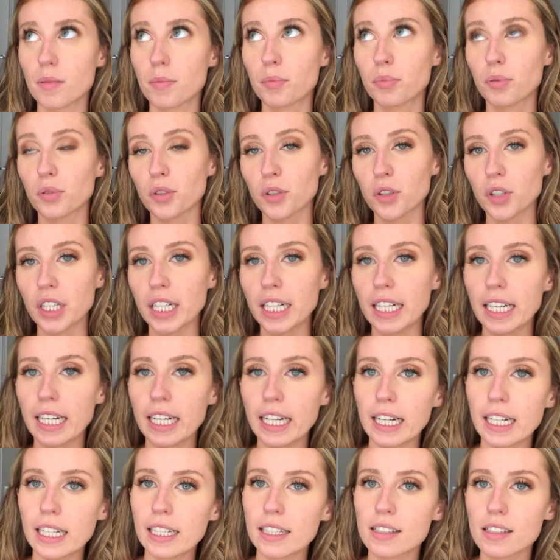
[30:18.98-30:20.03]

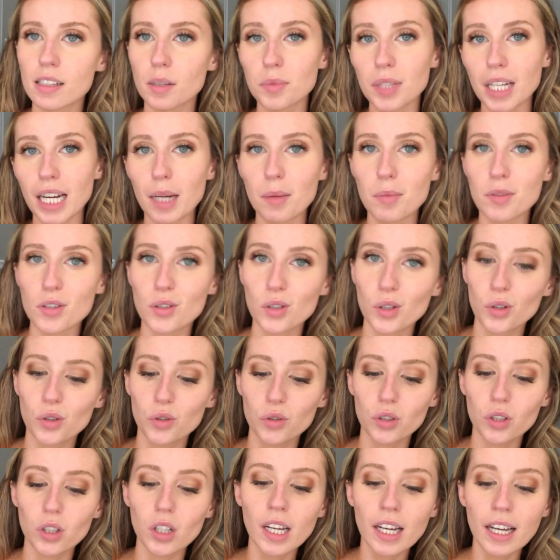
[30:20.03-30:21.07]
pretty sometimes
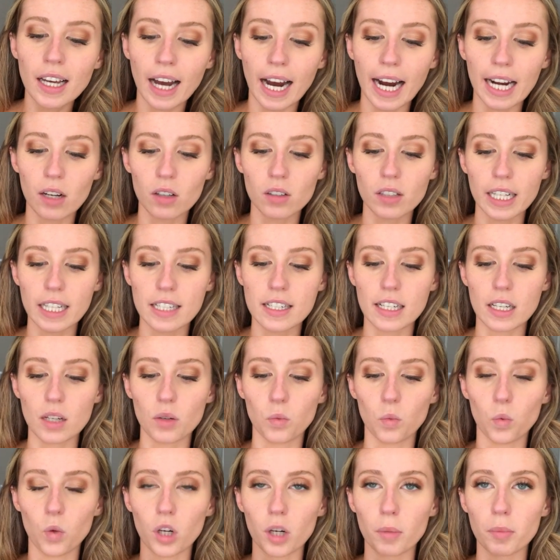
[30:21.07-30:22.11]
neutral. I don't like to get
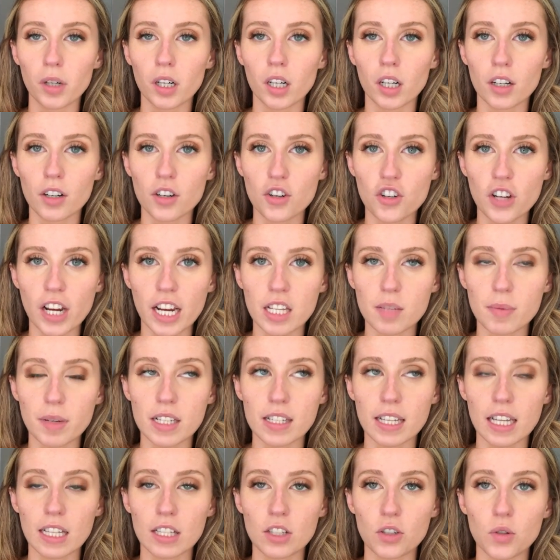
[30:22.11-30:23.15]
warmer shades
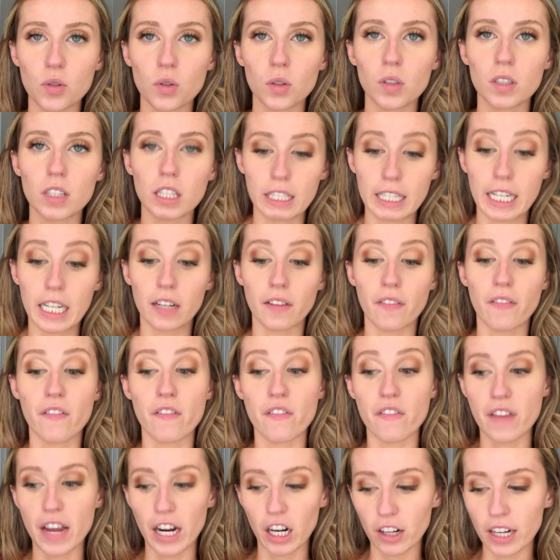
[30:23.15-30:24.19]
because they do lean
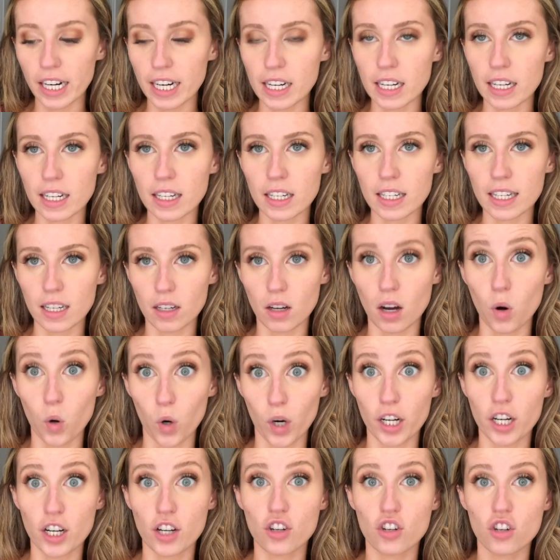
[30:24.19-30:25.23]
very
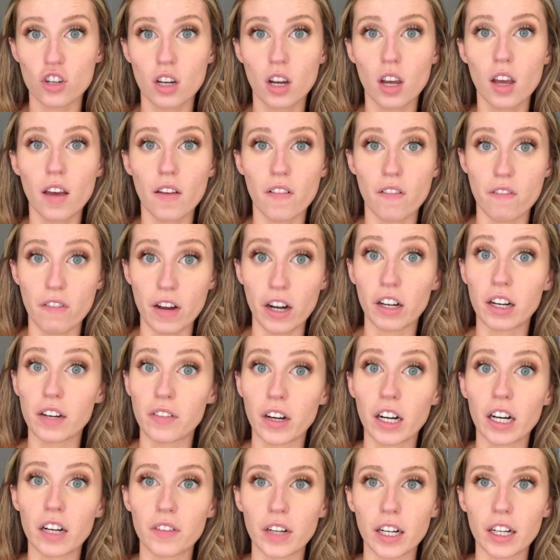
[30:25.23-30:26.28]
orange, very,
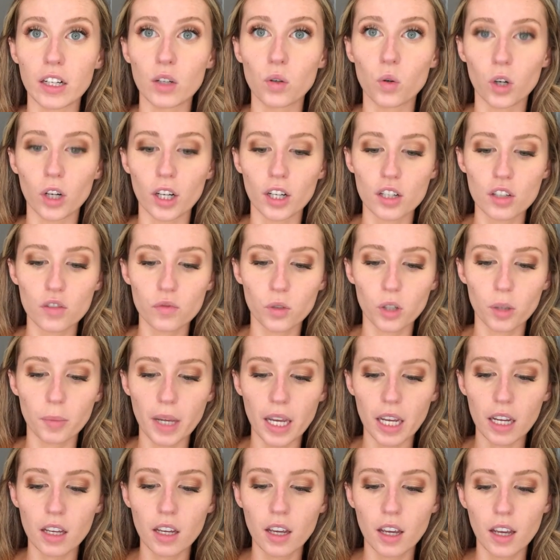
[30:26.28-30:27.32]
very, very orange for
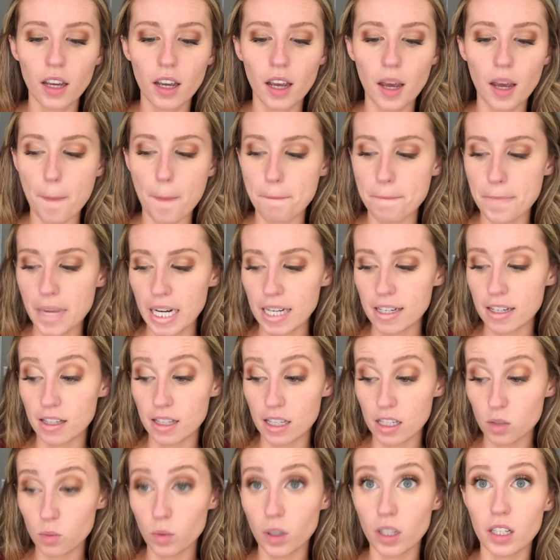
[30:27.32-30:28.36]
me but
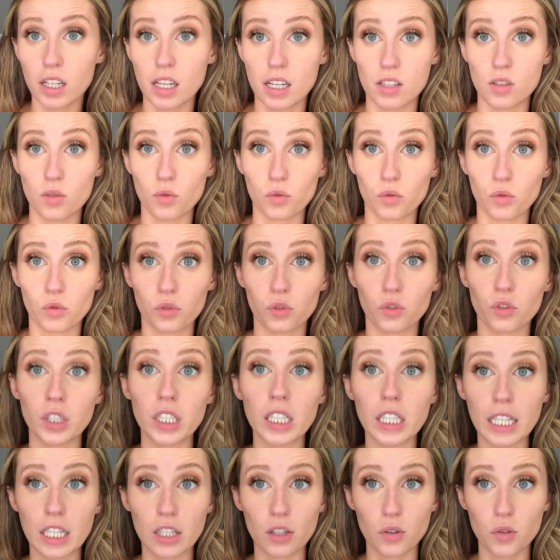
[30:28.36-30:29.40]
this one is
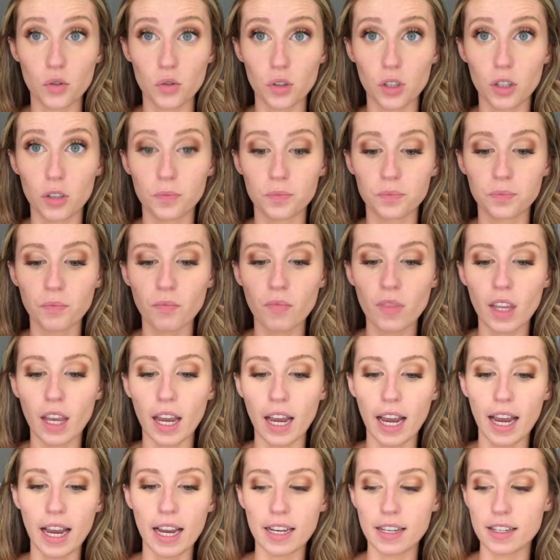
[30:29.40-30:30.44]
really neutral.
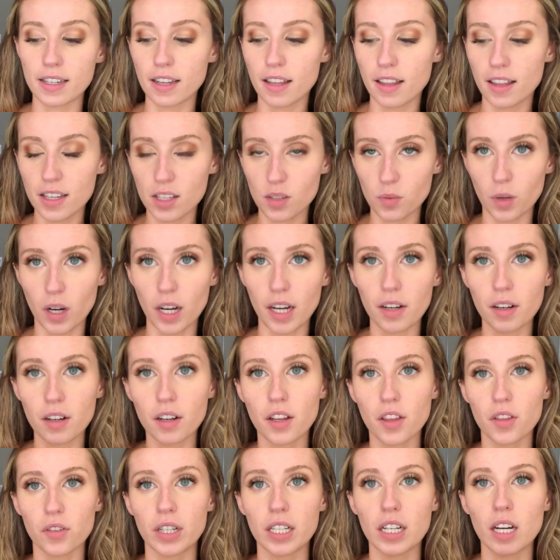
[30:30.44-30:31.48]
And this one,
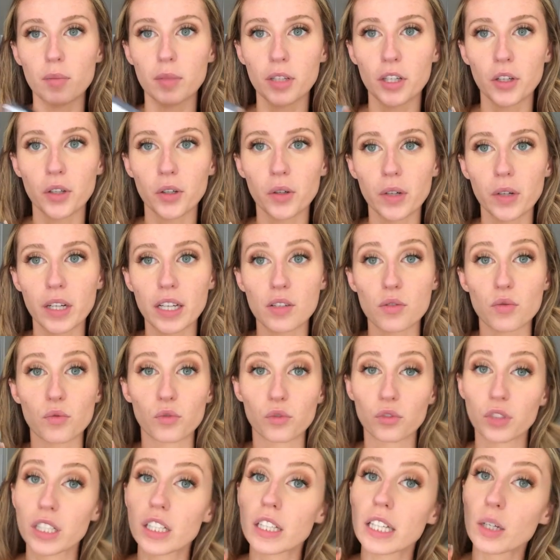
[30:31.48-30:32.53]
3W, is
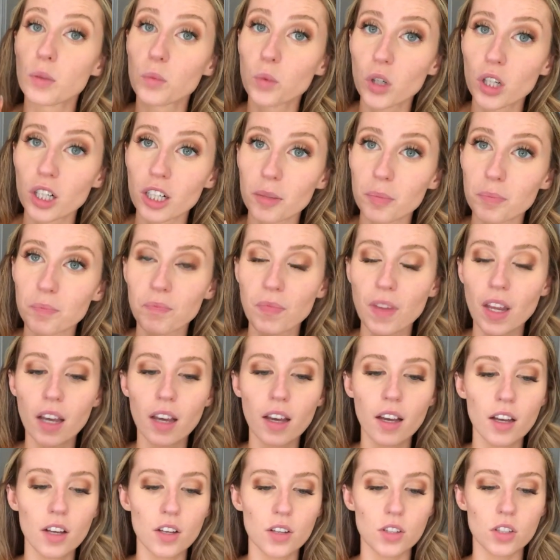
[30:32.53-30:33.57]
really warm.
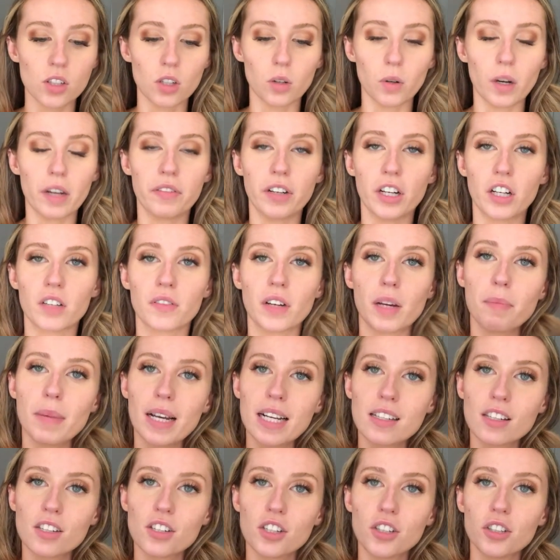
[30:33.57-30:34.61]
So I figured if I
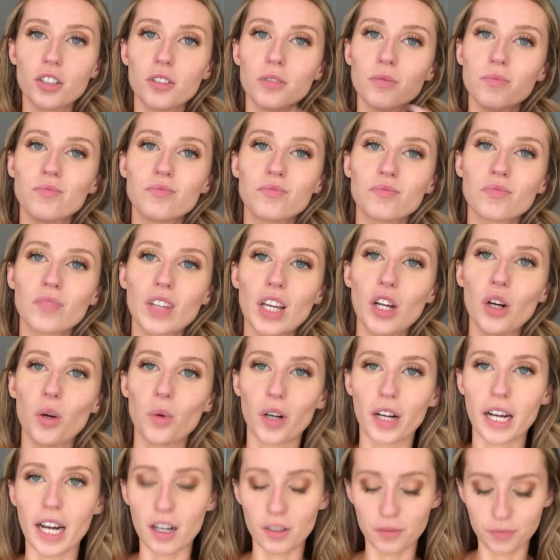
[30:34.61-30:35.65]
mix the two, it'll
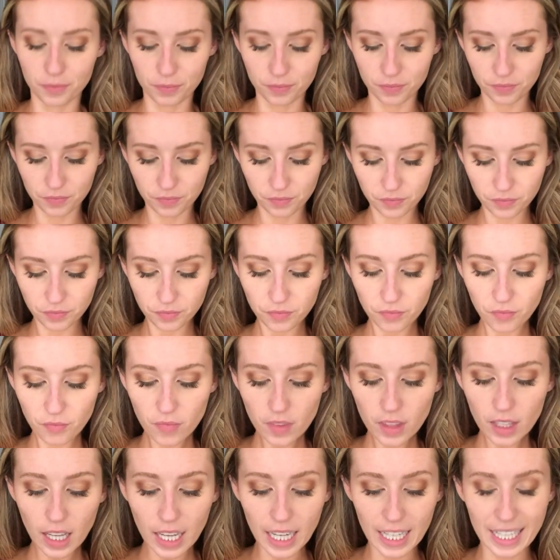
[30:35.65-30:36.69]
work out.
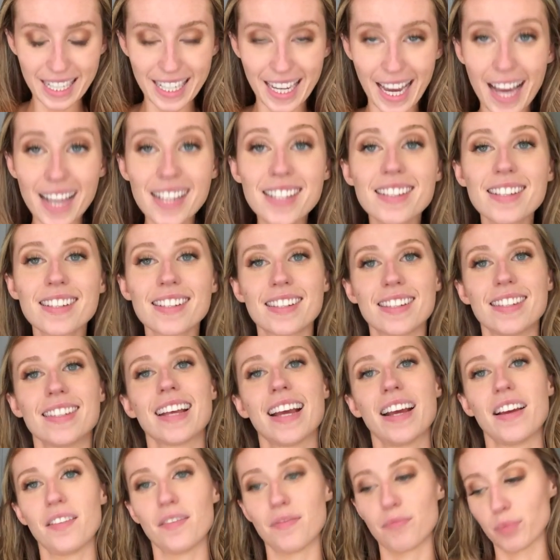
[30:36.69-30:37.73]
Yes, this is
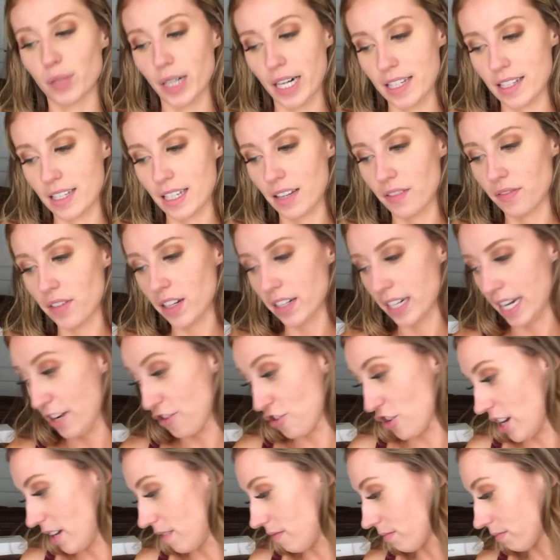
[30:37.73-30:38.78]
a pricey
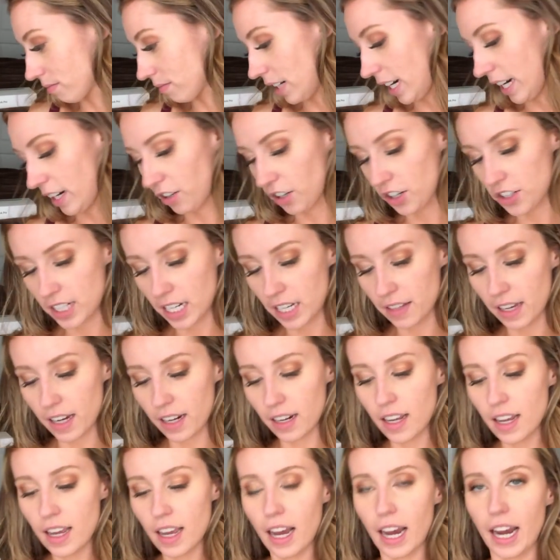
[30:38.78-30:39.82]
foundation. I understand
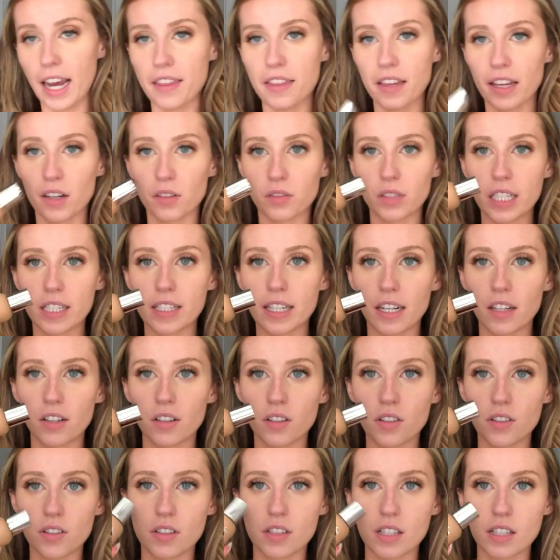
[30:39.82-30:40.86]
that. I think it
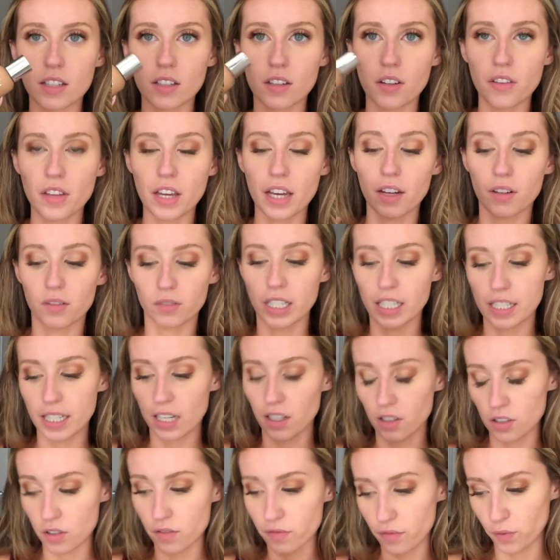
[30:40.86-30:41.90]
retails, this little thing
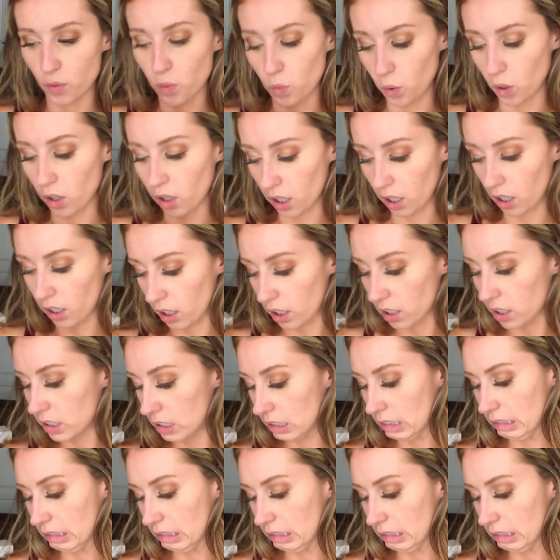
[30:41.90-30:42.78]
retails for